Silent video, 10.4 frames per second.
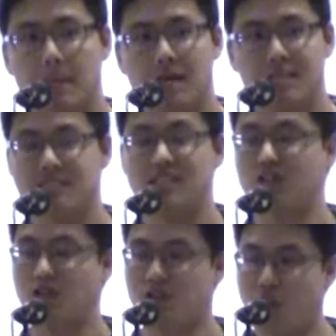Because
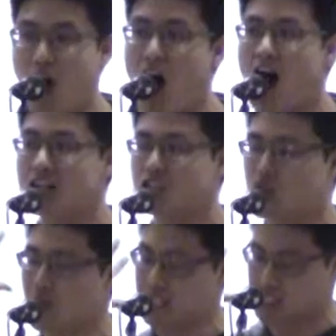it's far
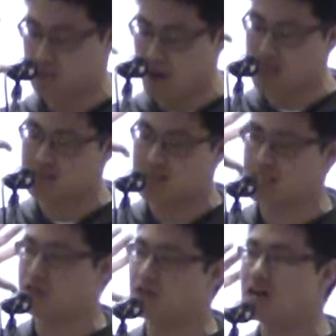too
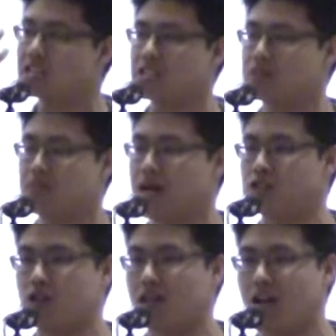expensive to
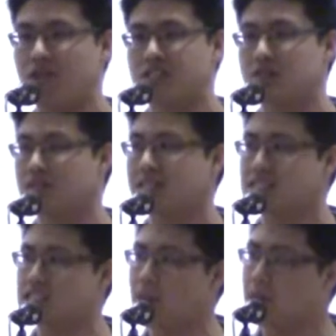spend your life on something that
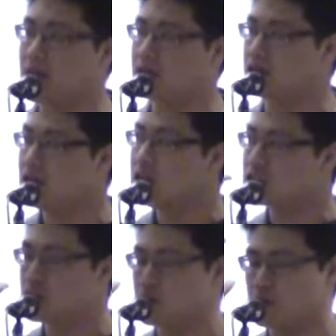doesn't appeal
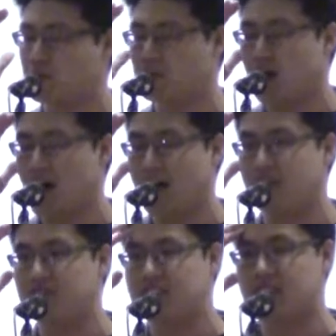to your
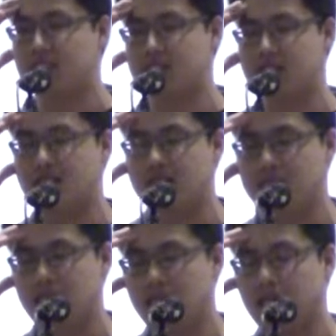five senses.
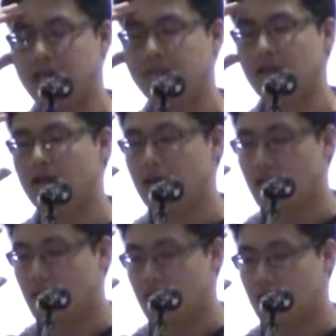See,
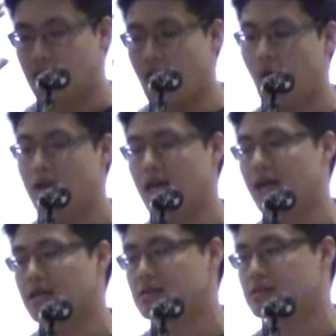
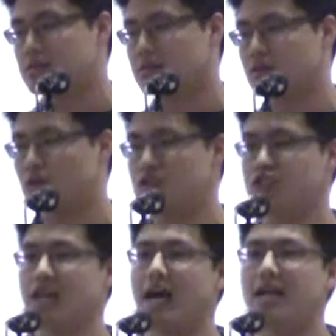nowadays,
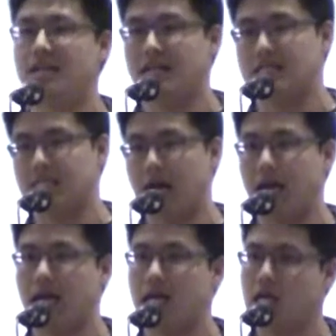Christianity is
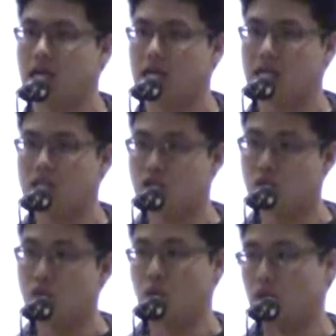like
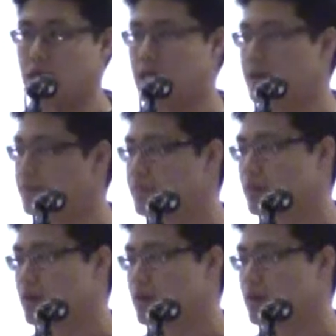jewelry.